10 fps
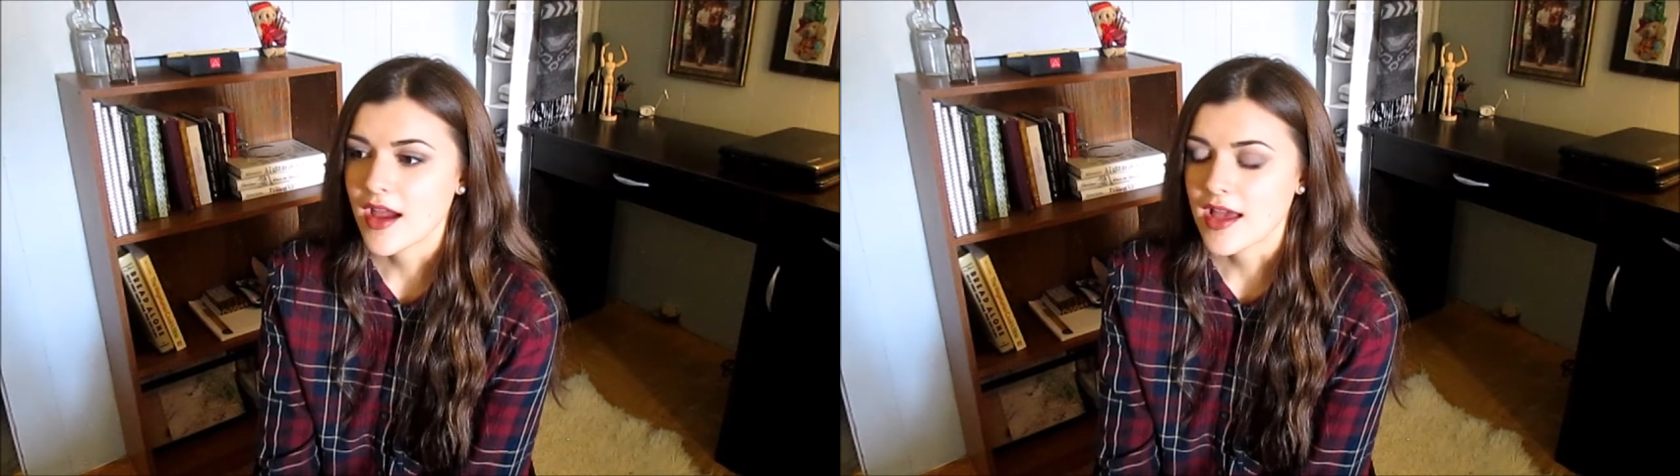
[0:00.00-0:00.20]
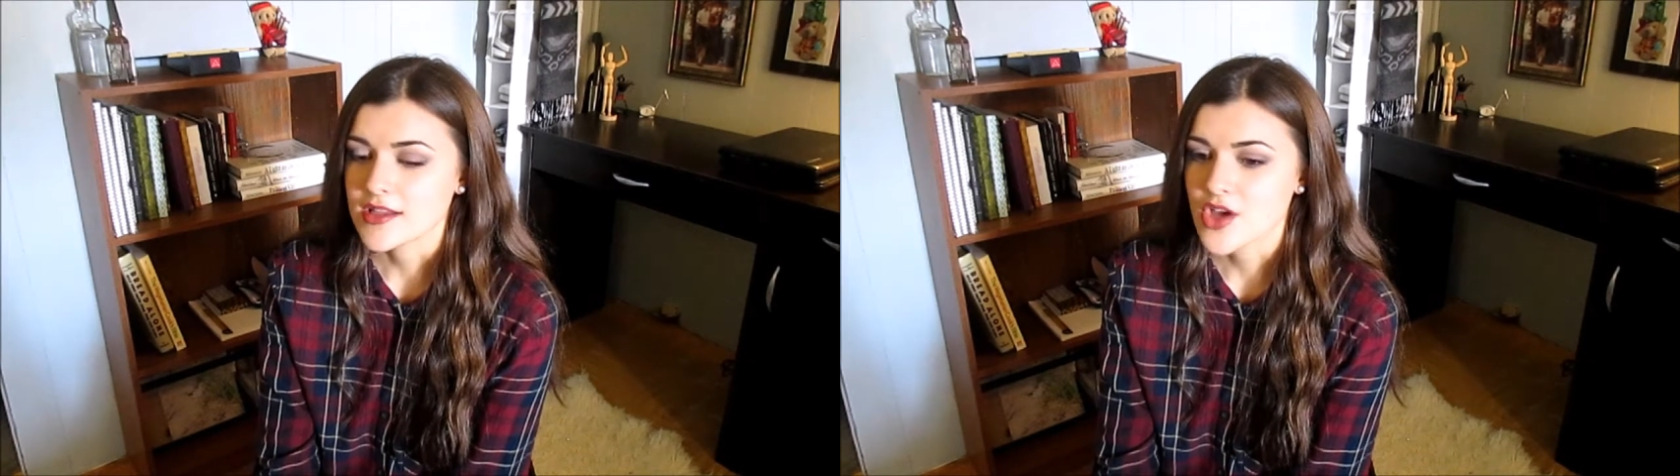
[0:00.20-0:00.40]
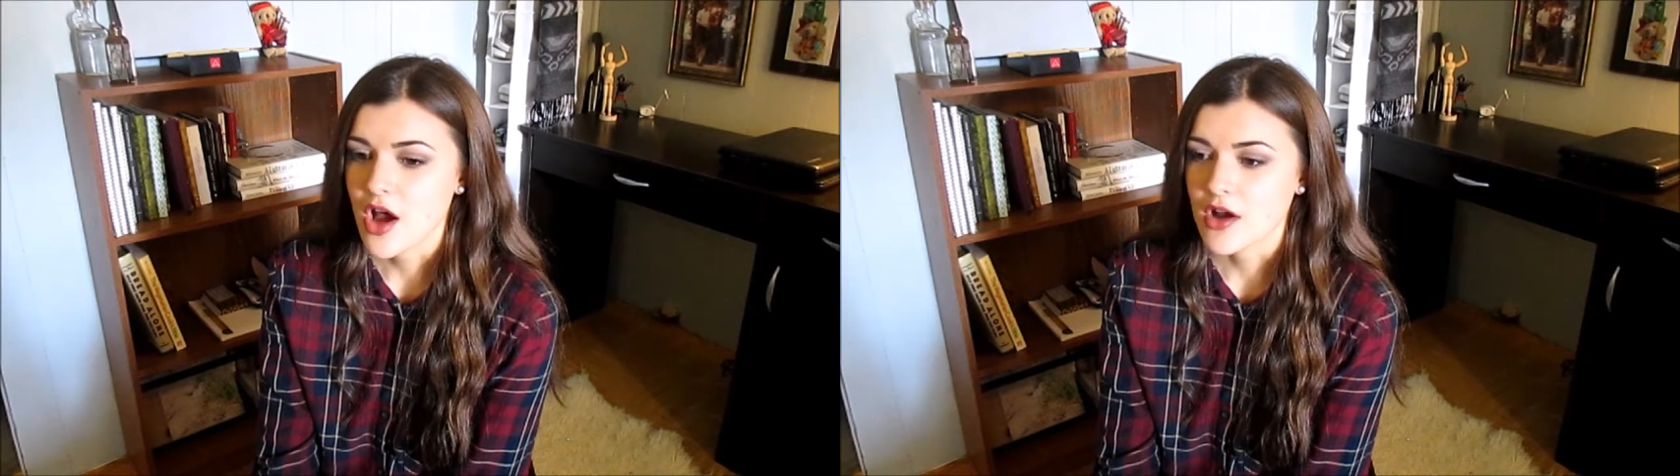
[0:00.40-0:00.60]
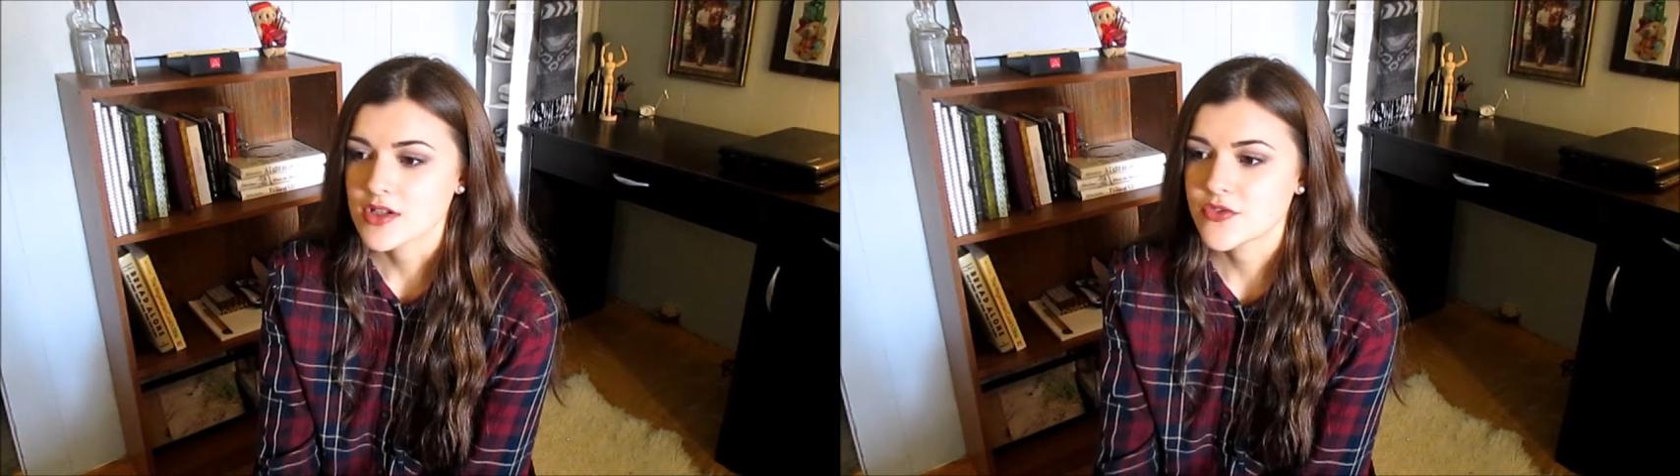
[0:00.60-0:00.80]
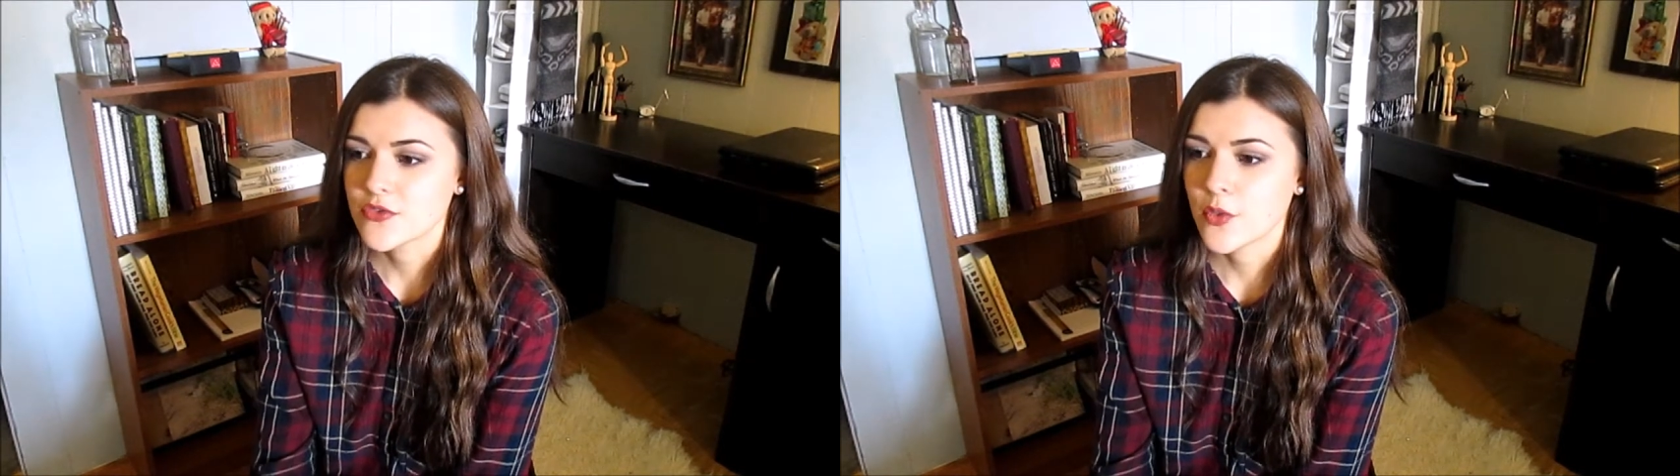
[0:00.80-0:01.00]
I had
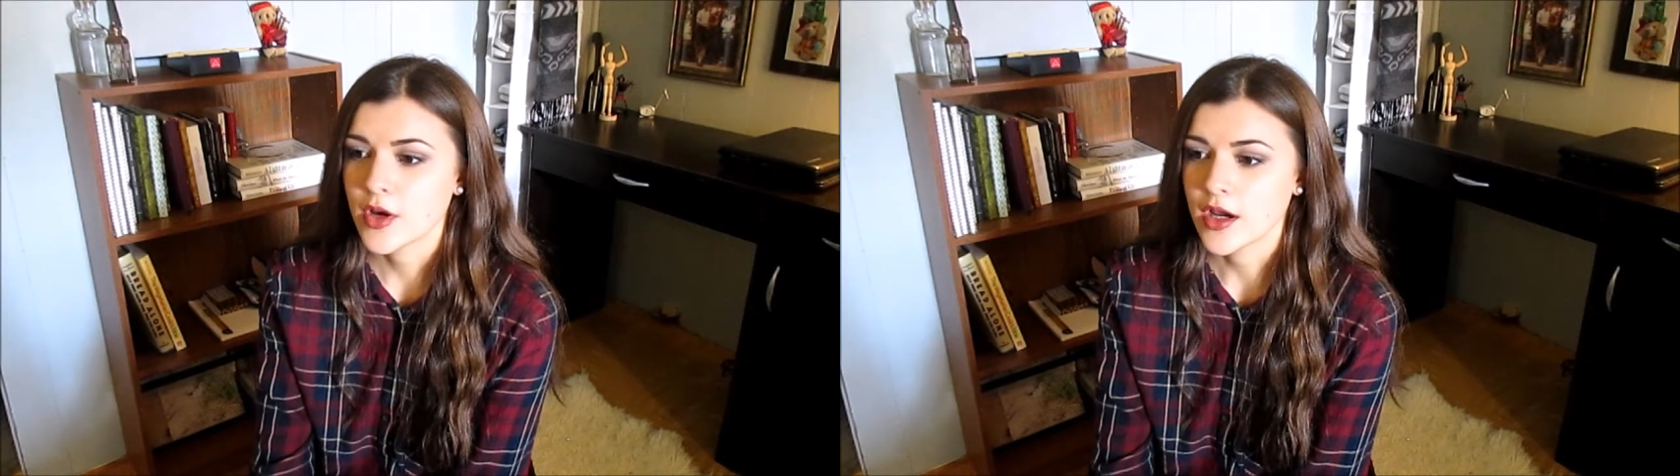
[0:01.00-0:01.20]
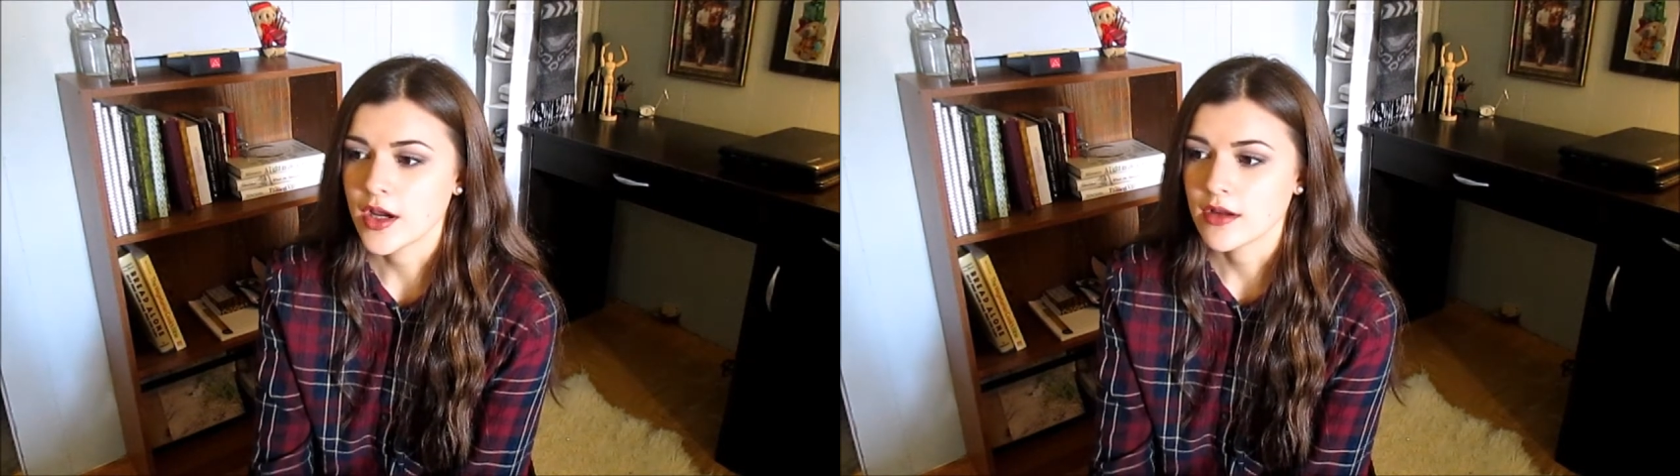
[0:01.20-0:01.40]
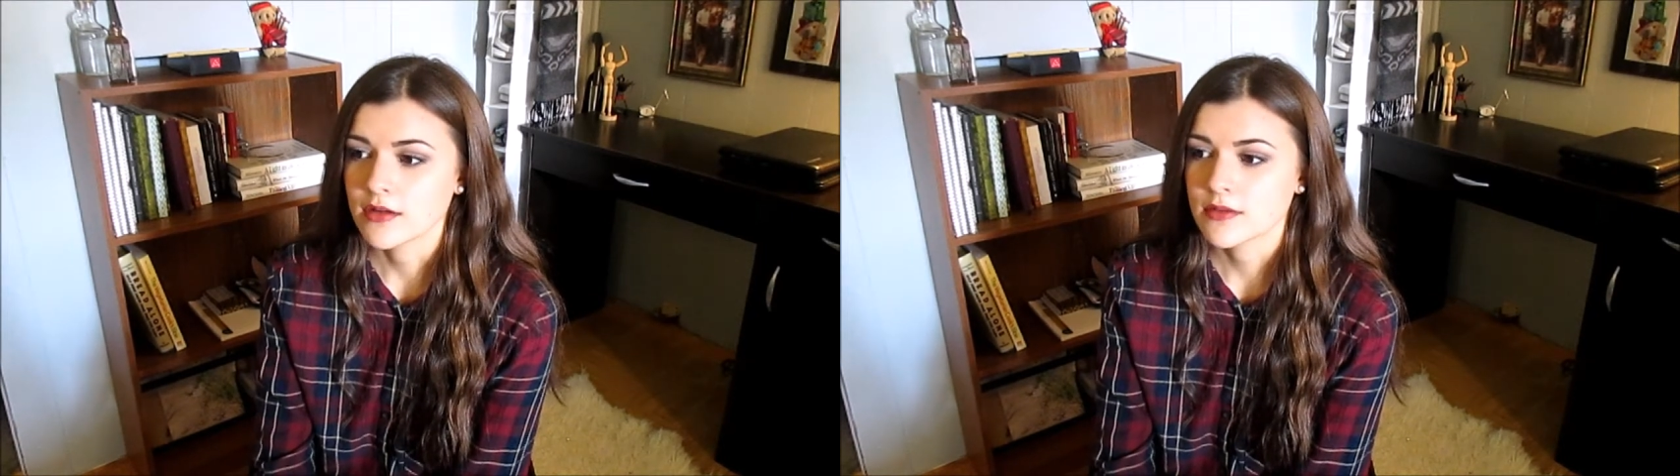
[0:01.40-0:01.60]
talked for